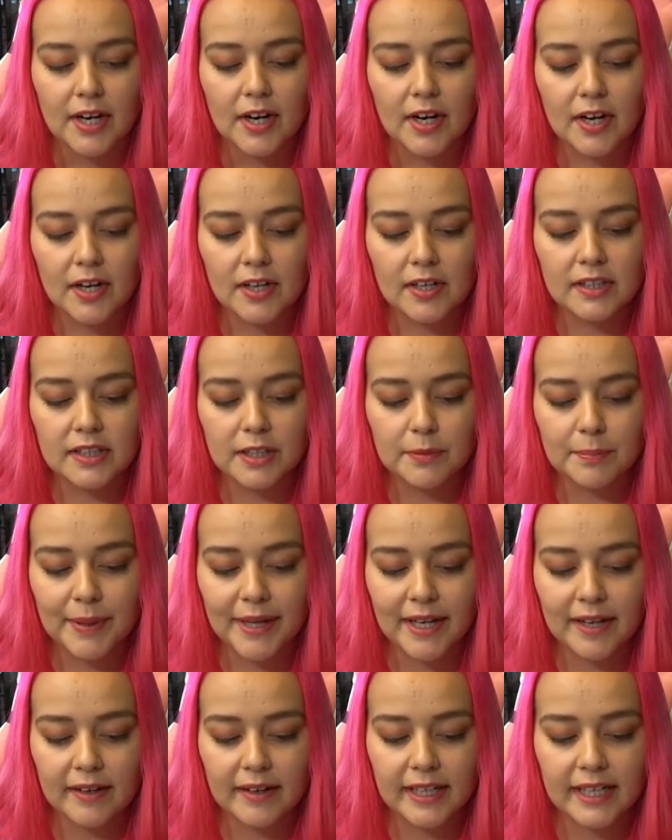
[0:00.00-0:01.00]
Early
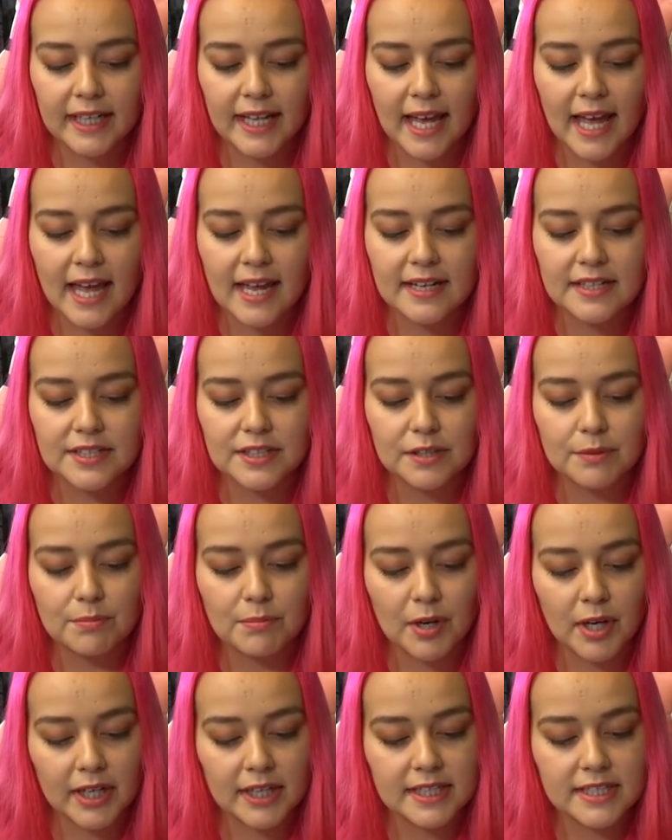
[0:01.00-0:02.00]
pairing and the
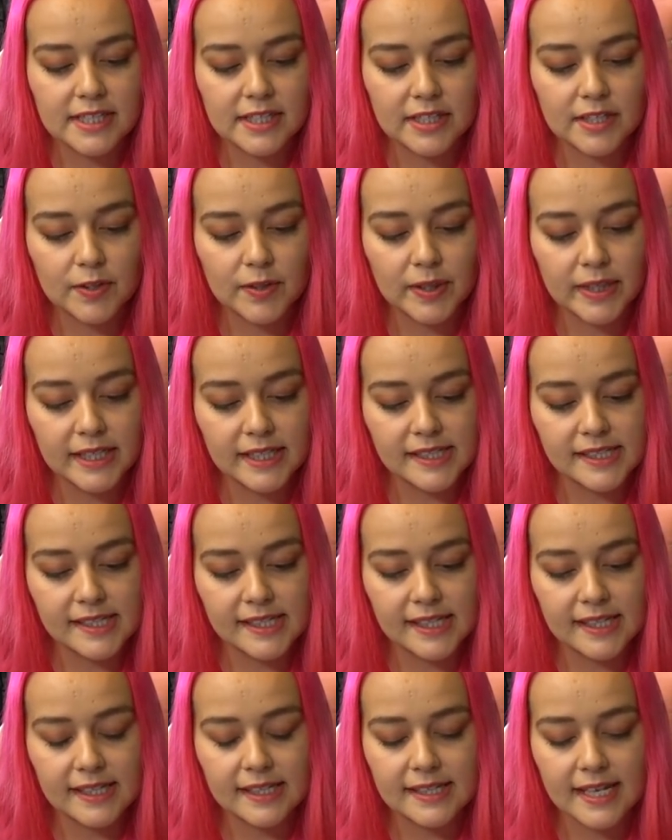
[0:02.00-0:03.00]
marked
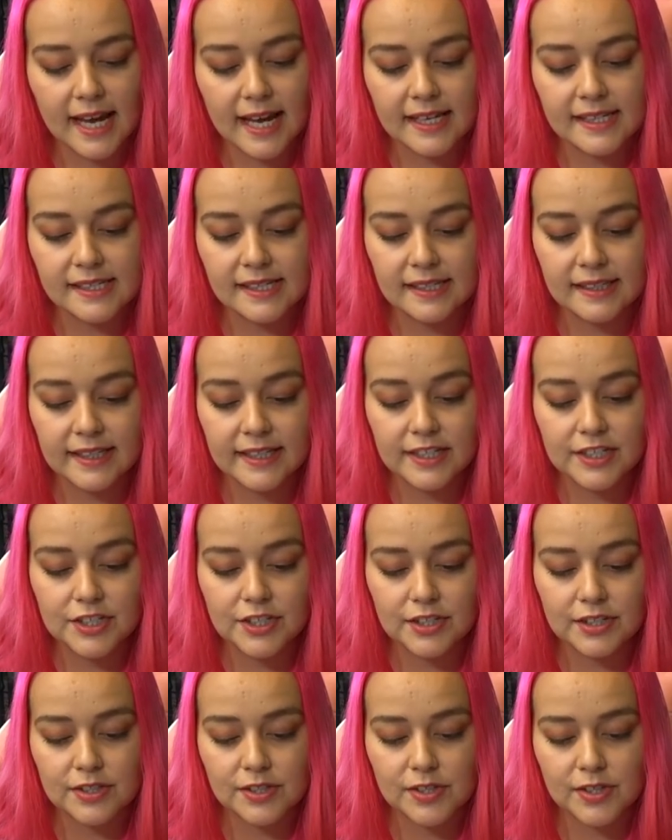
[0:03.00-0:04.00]
decrease in
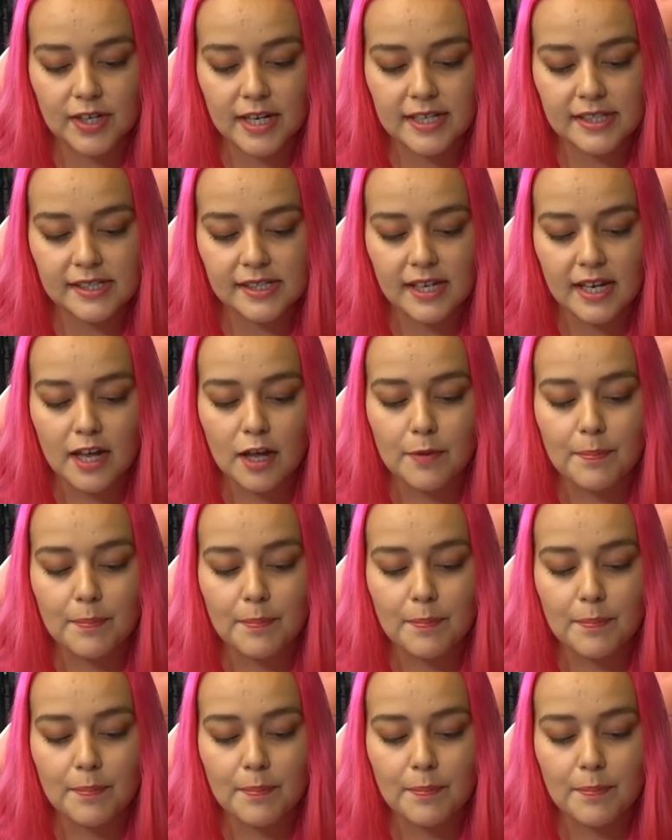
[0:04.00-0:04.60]
isolation stress